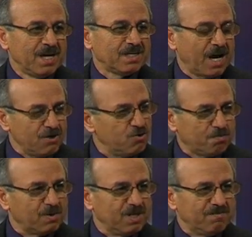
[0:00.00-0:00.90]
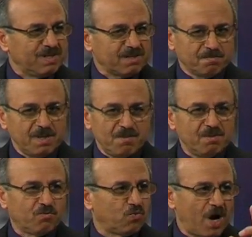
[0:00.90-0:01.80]
Can you believe that
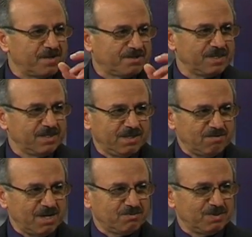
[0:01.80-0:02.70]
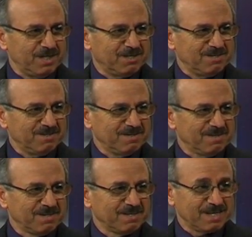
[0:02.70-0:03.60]
maybe once a year I drink?
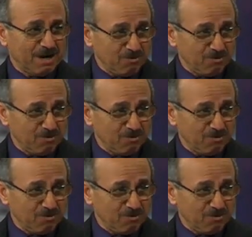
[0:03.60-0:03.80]
Wow.